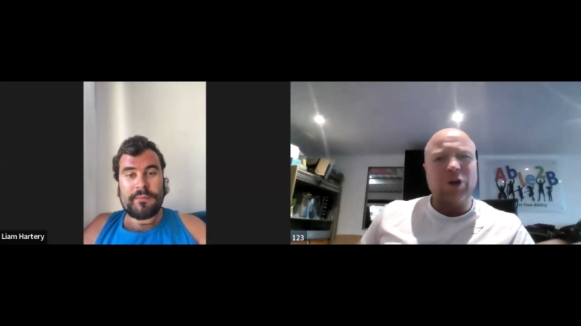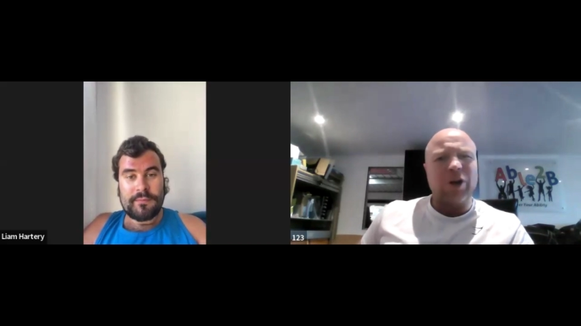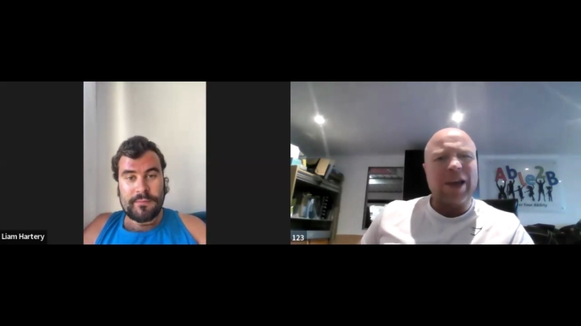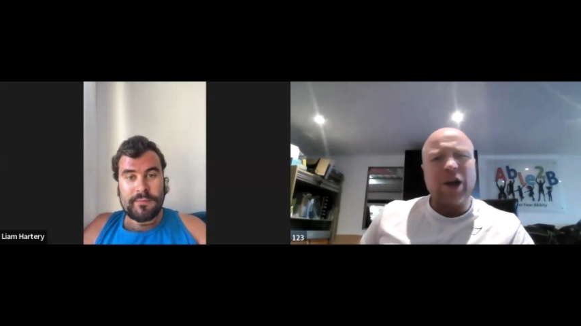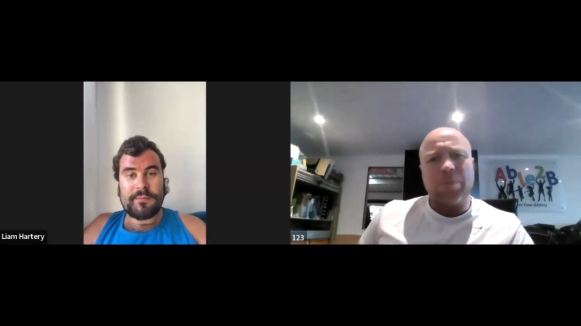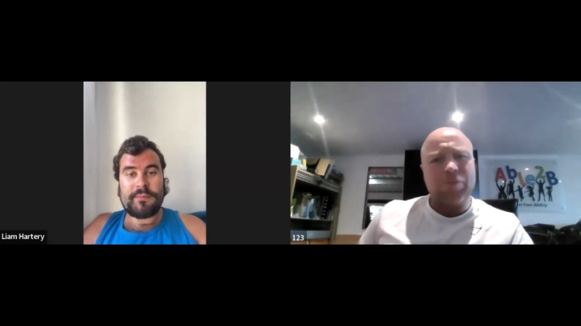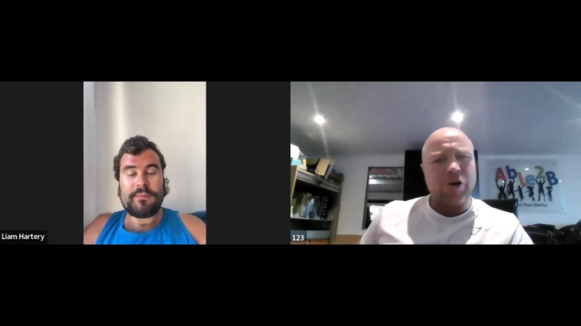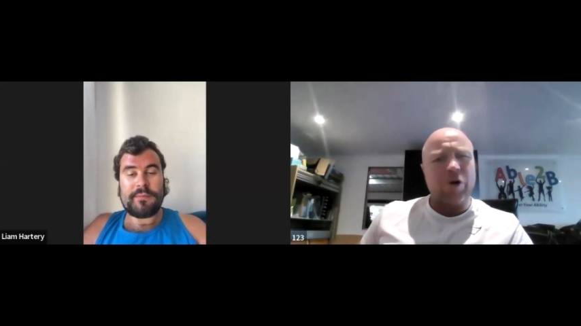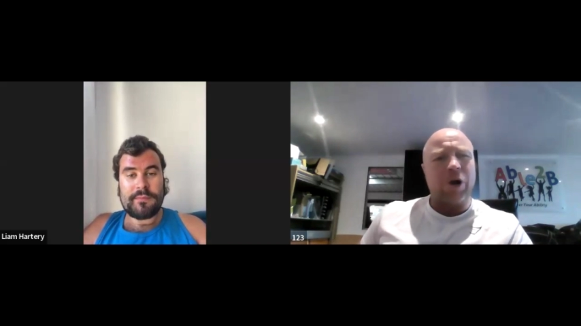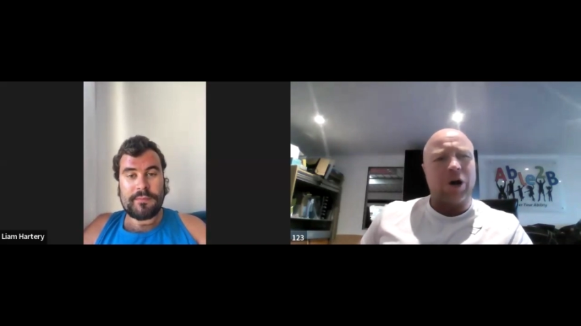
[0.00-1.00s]
Speaker 1: So I then got a
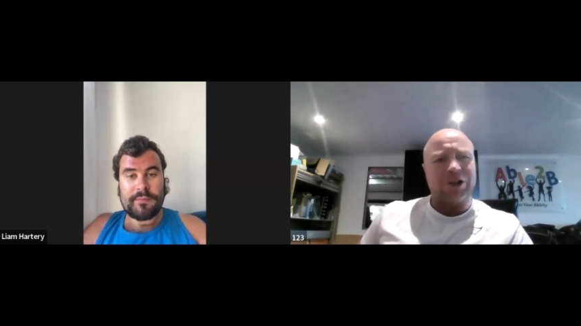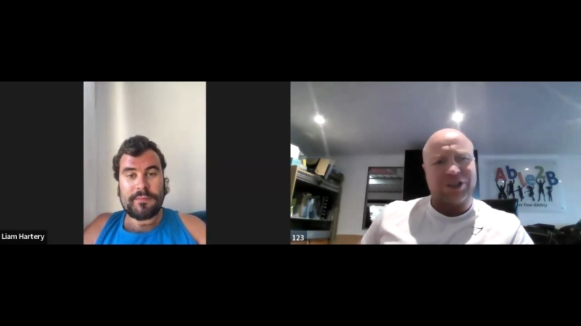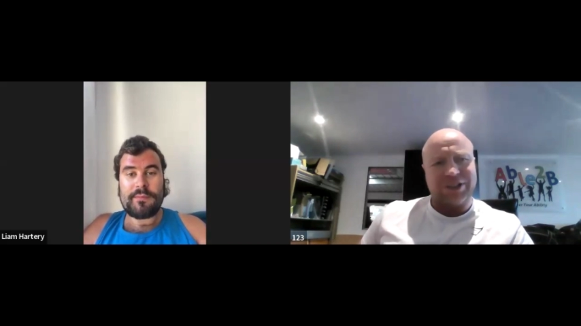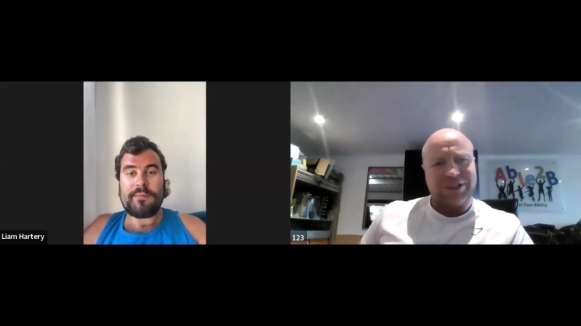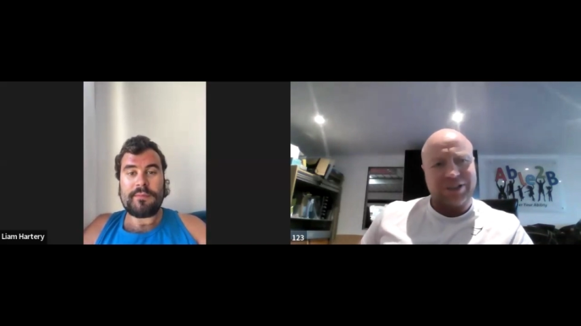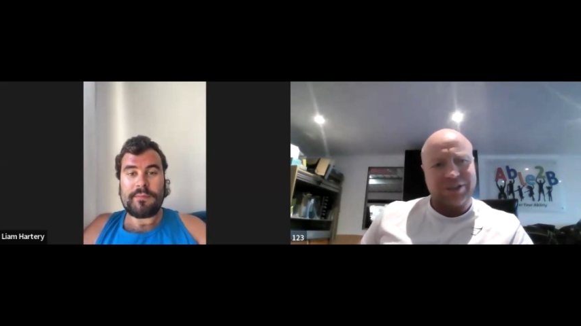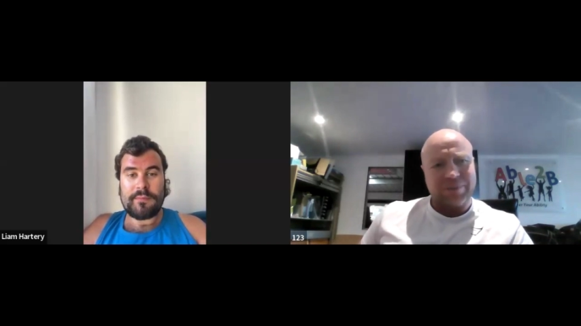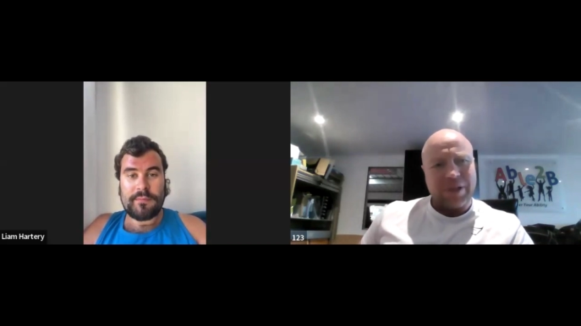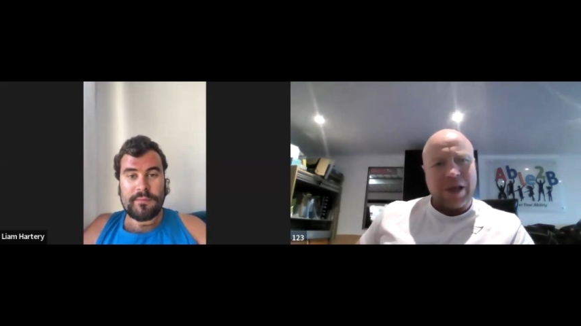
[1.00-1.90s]
pro license